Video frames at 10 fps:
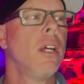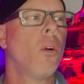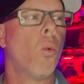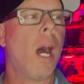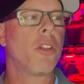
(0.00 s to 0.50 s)

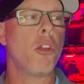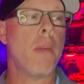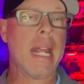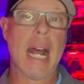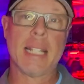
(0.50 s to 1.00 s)
while you
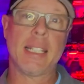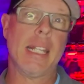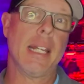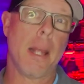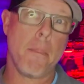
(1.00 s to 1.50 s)
may not
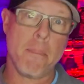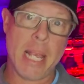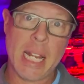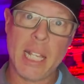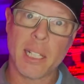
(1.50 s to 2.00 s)
see it
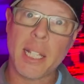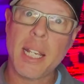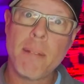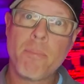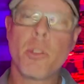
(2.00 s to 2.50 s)

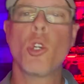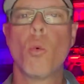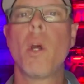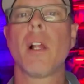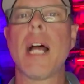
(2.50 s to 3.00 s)
immediately, you
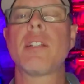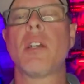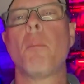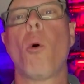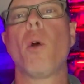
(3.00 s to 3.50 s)
will at
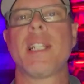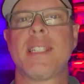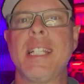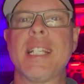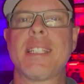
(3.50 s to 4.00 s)
some point
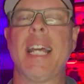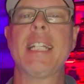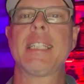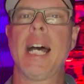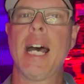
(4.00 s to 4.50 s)
see the
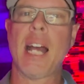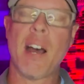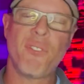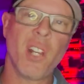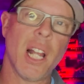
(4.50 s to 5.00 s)
stateside.
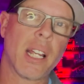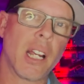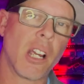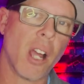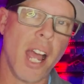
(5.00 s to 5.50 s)
I feel like
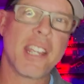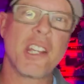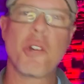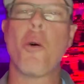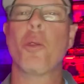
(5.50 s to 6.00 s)
I
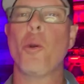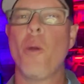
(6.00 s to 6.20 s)
can go on the